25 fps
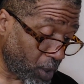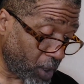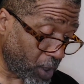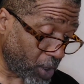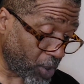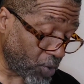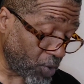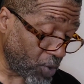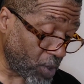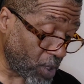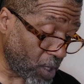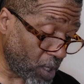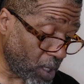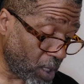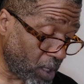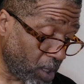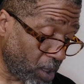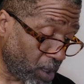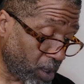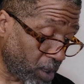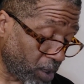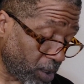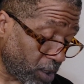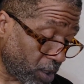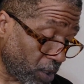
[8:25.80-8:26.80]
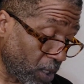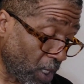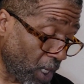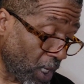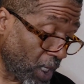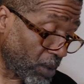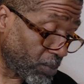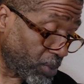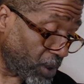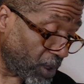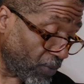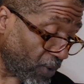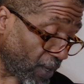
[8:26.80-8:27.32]
history, and all that other good stuff.
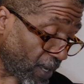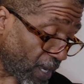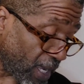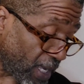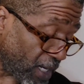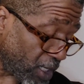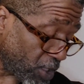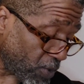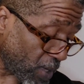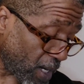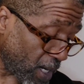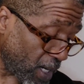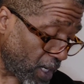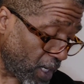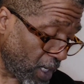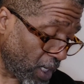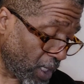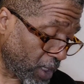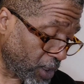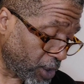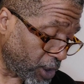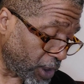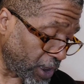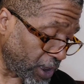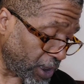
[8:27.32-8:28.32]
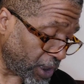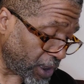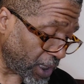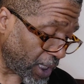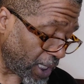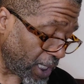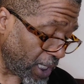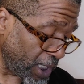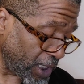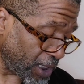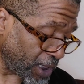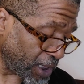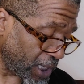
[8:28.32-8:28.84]
Let me see if I got this right. He
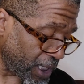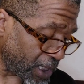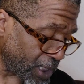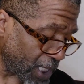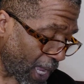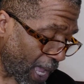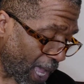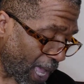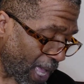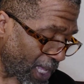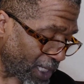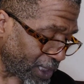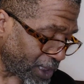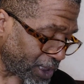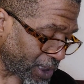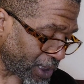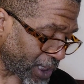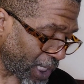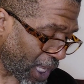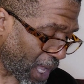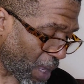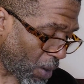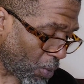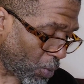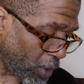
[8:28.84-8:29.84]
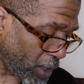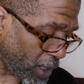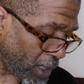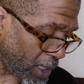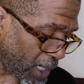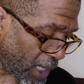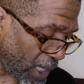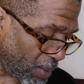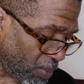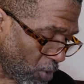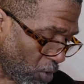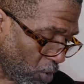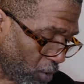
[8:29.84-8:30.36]
says, I'll stop when
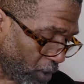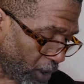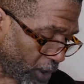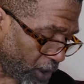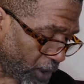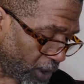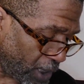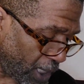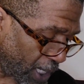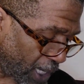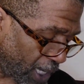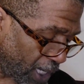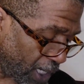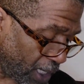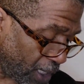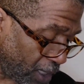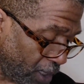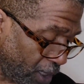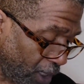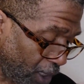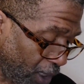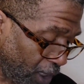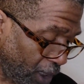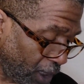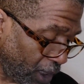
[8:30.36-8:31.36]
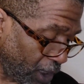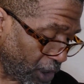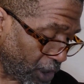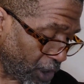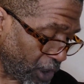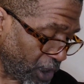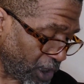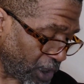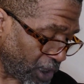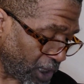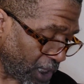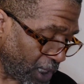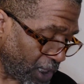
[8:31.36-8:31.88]
Namor is dead. And
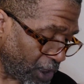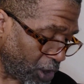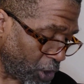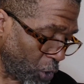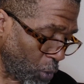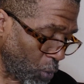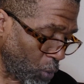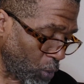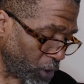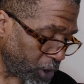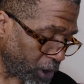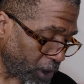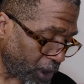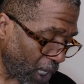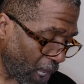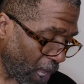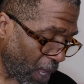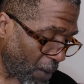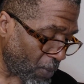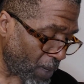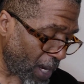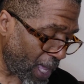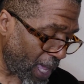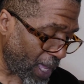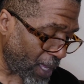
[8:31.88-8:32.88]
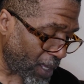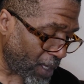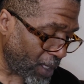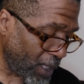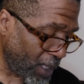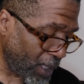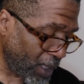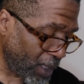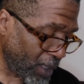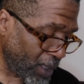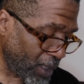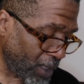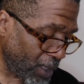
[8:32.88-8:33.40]
she says, you will stop now.
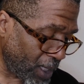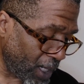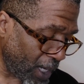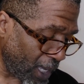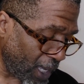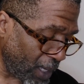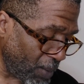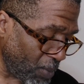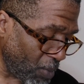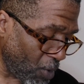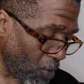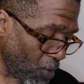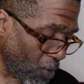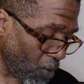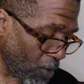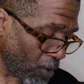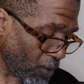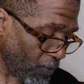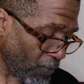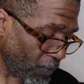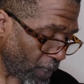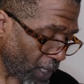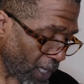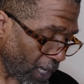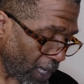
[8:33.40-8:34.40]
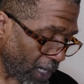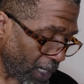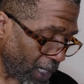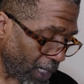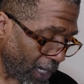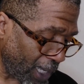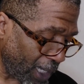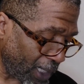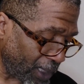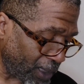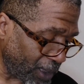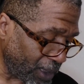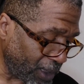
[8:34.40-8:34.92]
Namor,
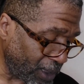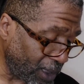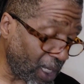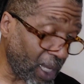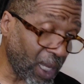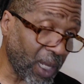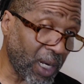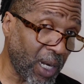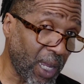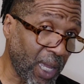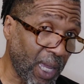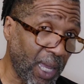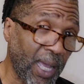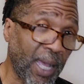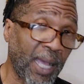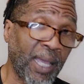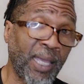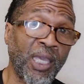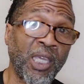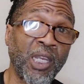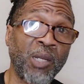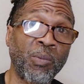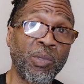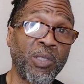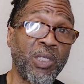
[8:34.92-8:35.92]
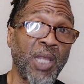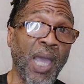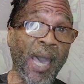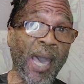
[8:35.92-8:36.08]
Atlantis, they are not our enemies.